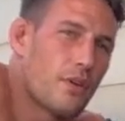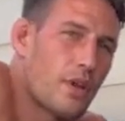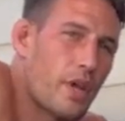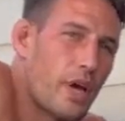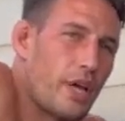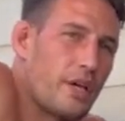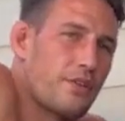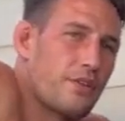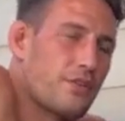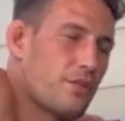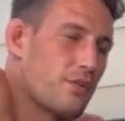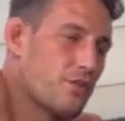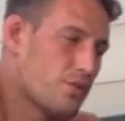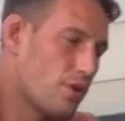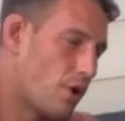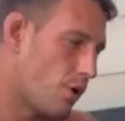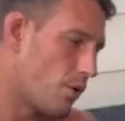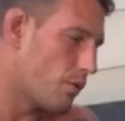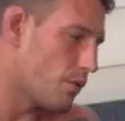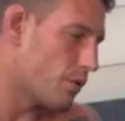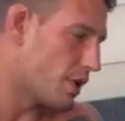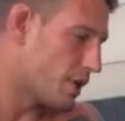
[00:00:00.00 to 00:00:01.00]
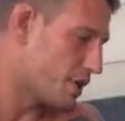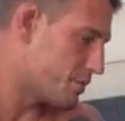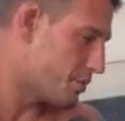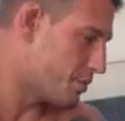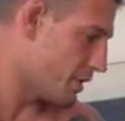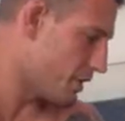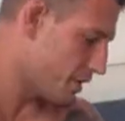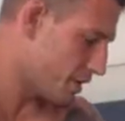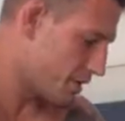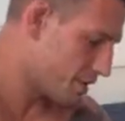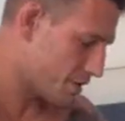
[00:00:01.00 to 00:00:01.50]
Nice. So let's
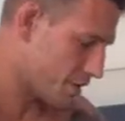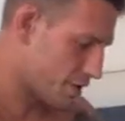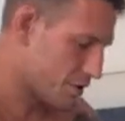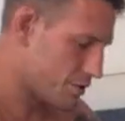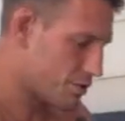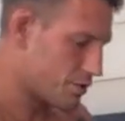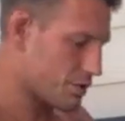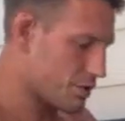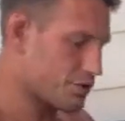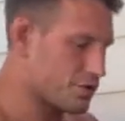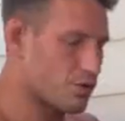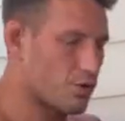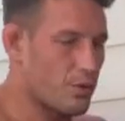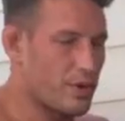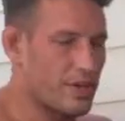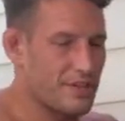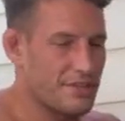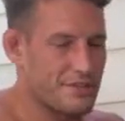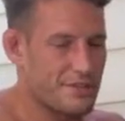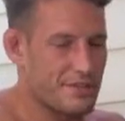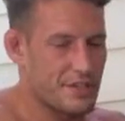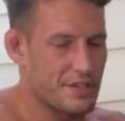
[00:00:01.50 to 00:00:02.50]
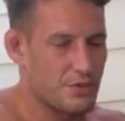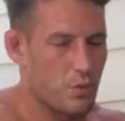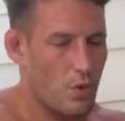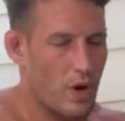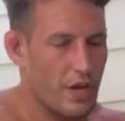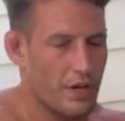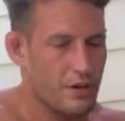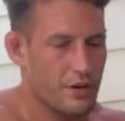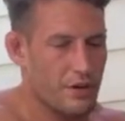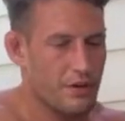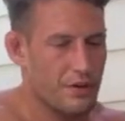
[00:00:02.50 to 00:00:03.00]
bring this into it. Squeeze this
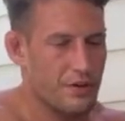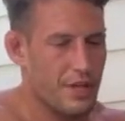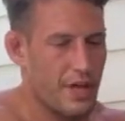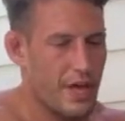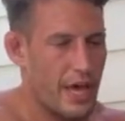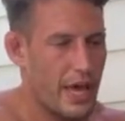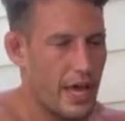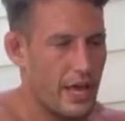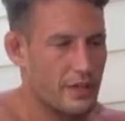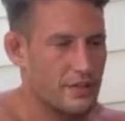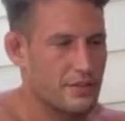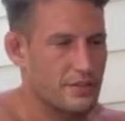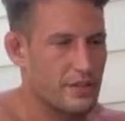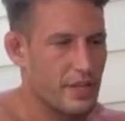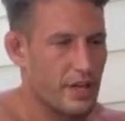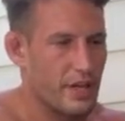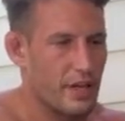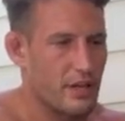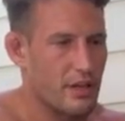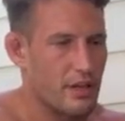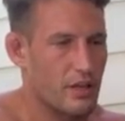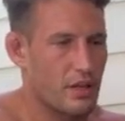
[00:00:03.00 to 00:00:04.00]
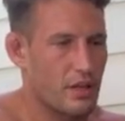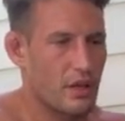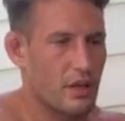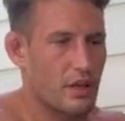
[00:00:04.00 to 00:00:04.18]
while you're in the headstand.